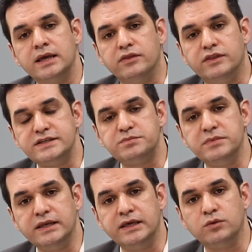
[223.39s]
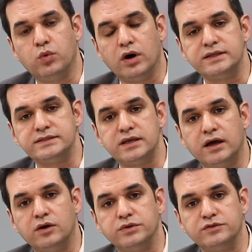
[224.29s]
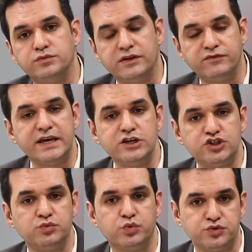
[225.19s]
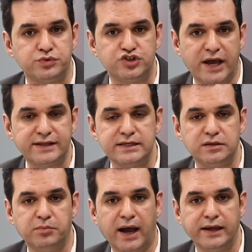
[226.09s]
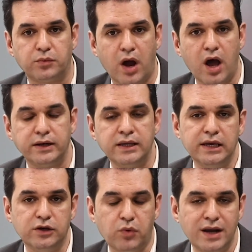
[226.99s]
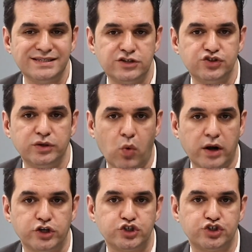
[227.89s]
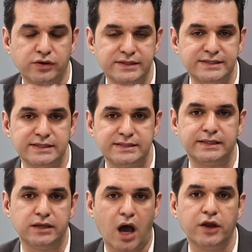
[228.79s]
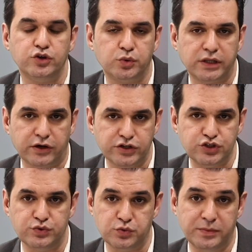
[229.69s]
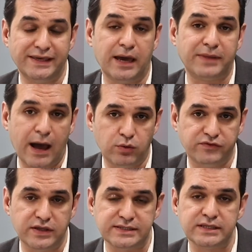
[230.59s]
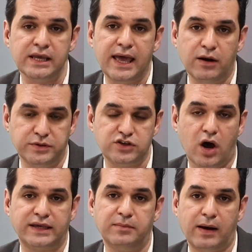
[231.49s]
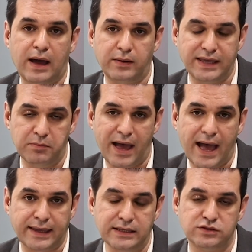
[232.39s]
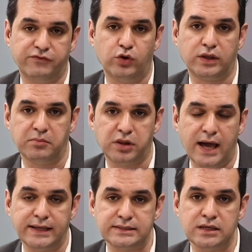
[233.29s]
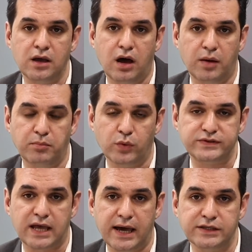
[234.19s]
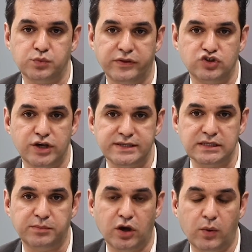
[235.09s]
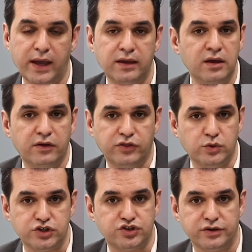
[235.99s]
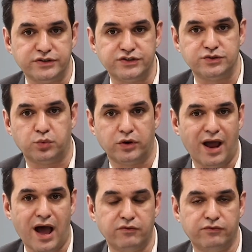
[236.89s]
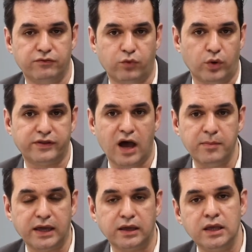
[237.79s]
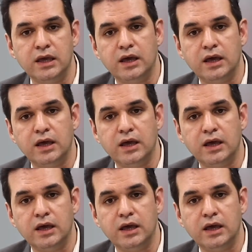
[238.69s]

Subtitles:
This meeting the invitation was rejected by Iran. Iran essentially wanted assurances that non-nuclear issues would be kept out of this and would be talking about how to get back into full compliance on both sides with the JCPOA. Those assurances were not forthcoming.